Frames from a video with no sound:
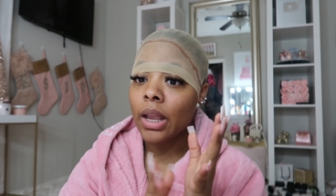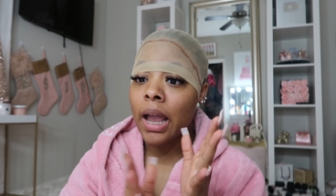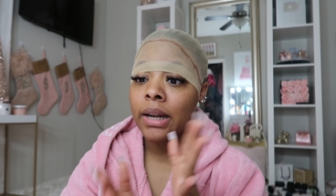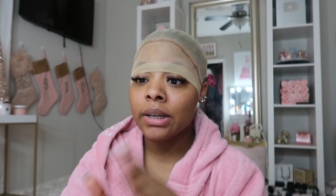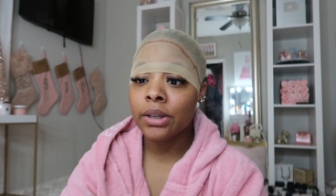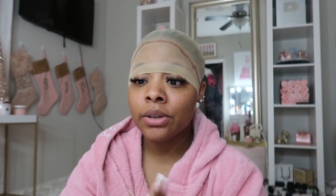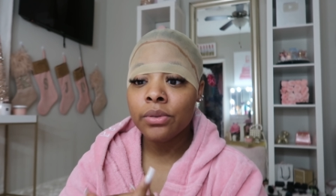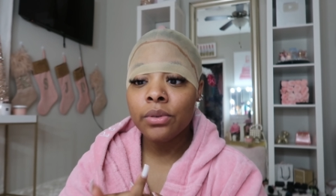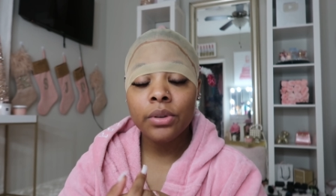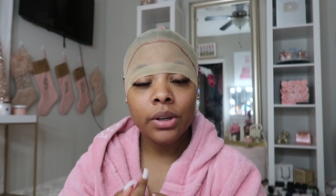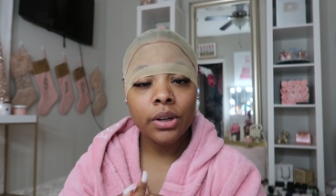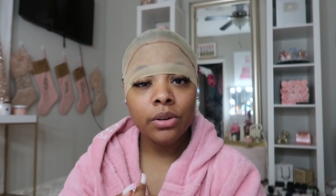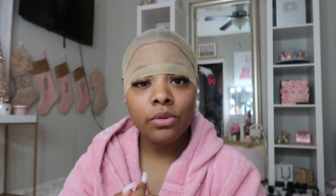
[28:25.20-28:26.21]
I did,
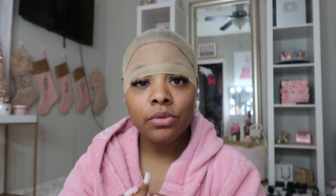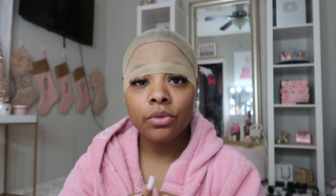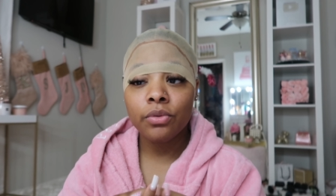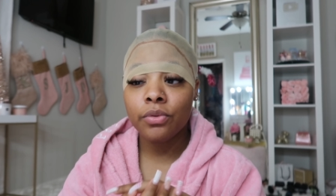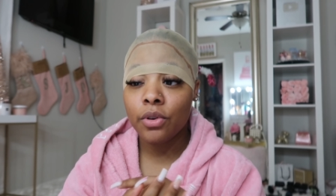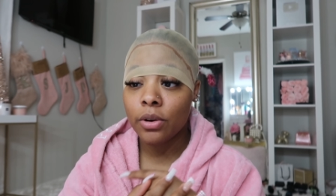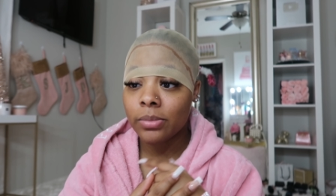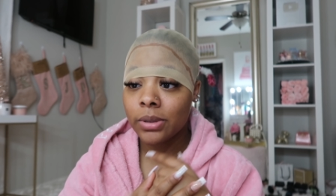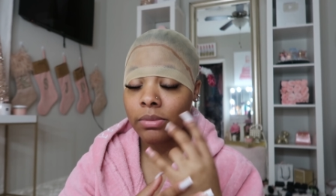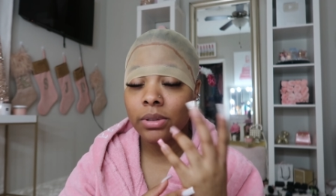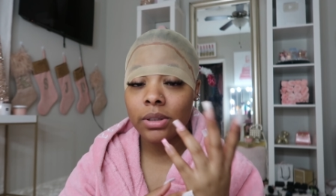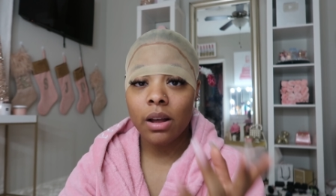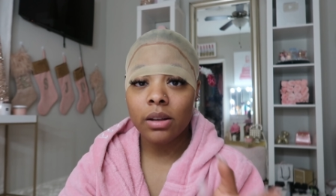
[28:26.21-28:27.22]
did a Google Forms.
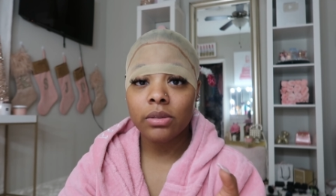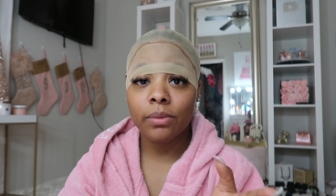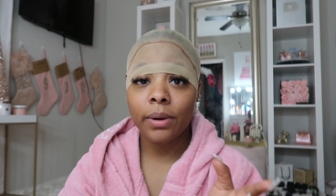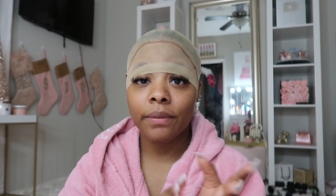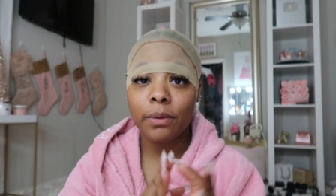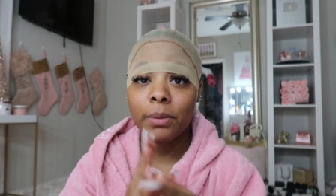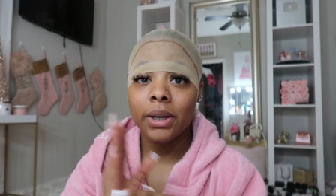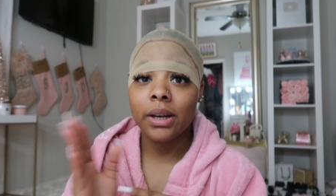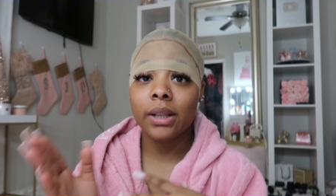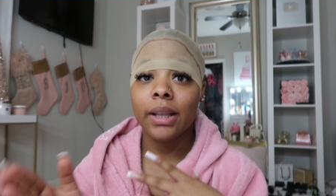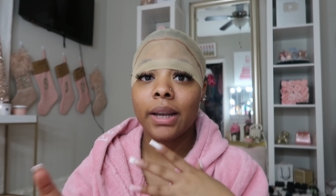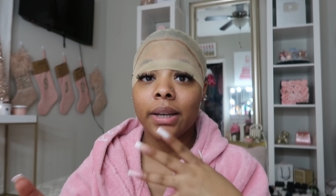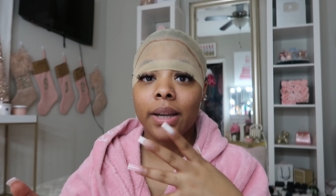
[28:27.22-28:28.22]
This was also a way for me to
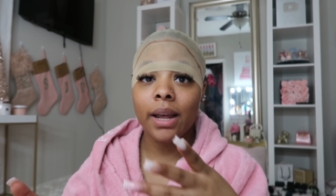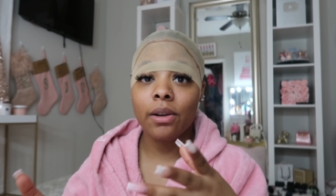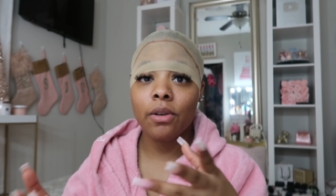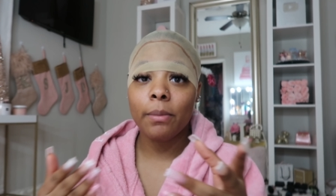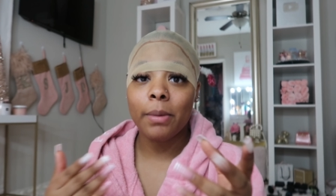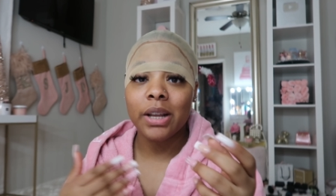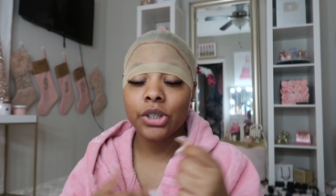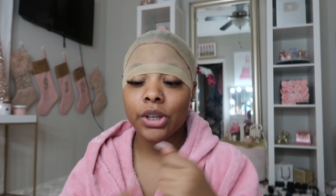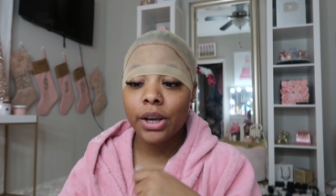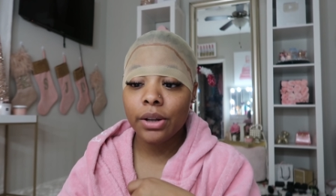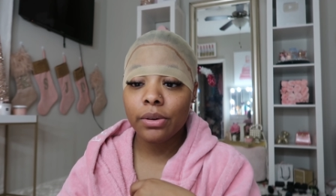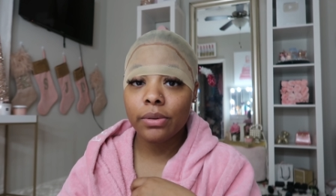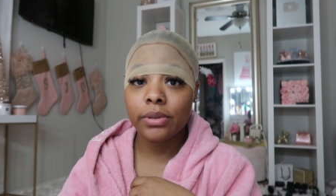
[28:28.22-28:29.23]
collect data on my
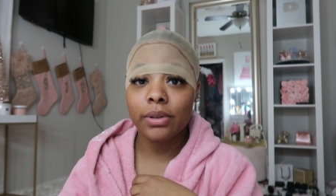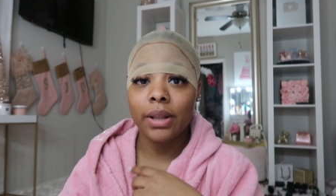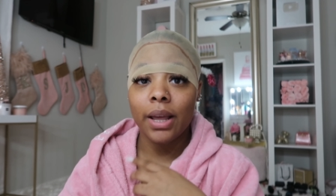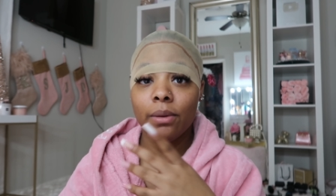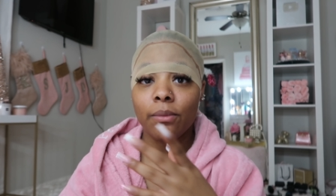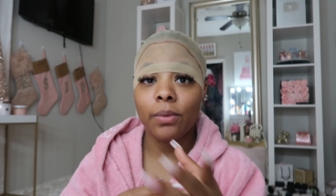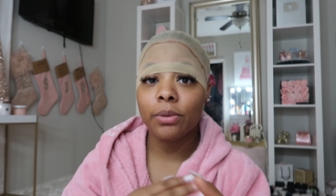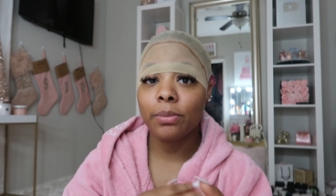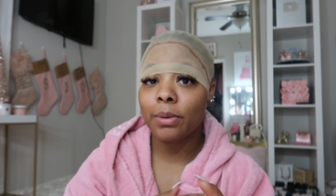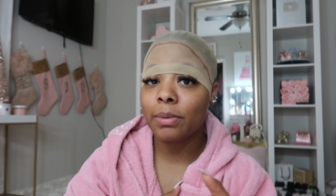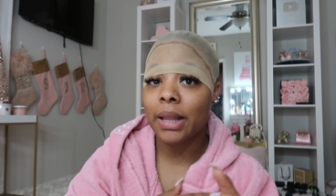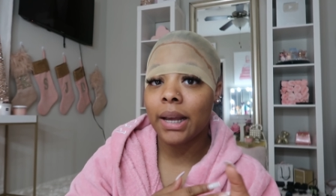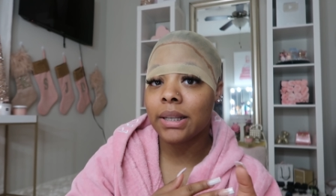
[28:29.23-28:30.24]
channel. So like, what do
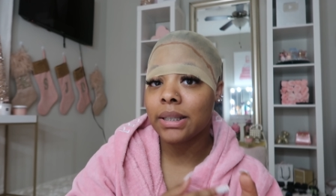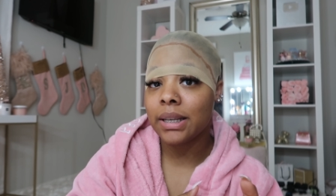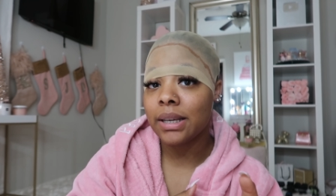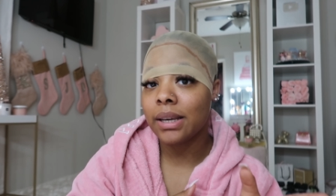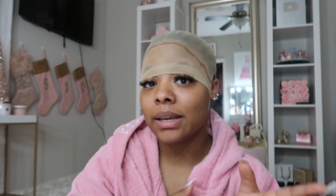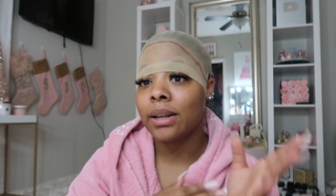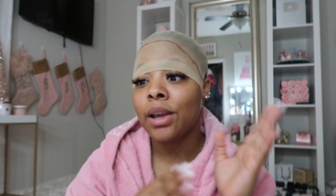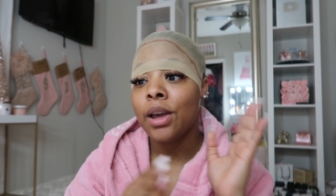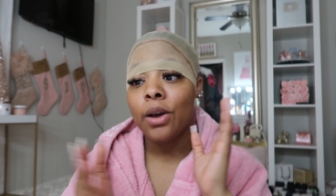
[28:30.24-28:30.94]
people like seeing?